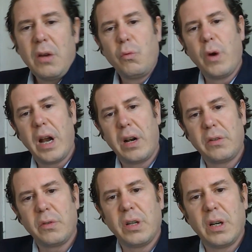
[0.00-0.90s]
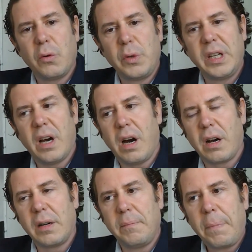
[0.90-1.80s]
where we
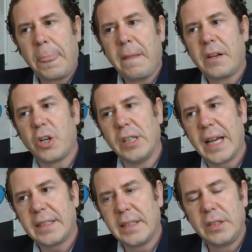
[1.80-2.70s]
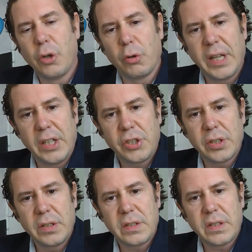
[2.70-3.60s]
are collecting
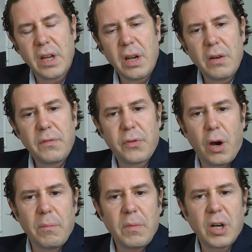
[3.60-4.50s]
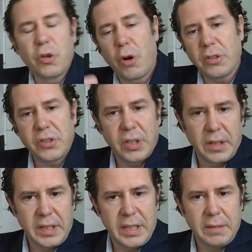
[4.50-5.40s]
donations from across
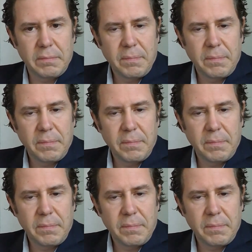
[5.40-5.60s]
Turkey,